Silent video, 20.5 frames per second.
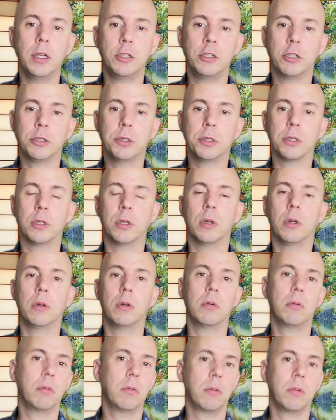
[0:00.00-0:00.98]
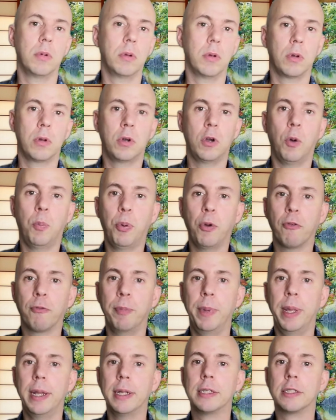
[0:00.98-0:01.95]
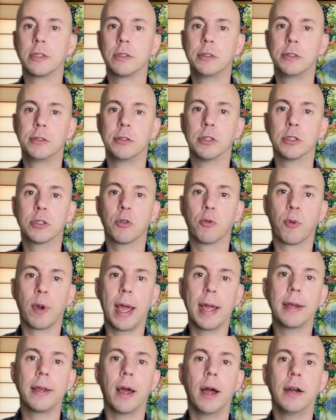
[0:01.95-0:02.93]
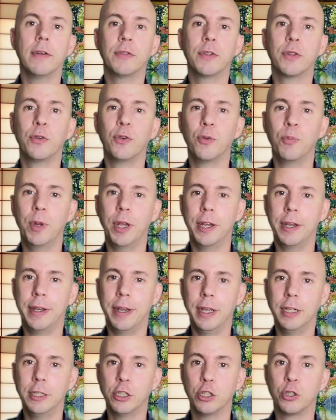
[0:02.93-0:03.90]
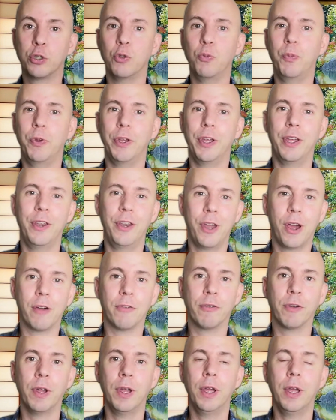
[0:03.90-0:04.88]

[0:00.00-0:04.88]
Just a couple of minutes just right after your meditation should be enough.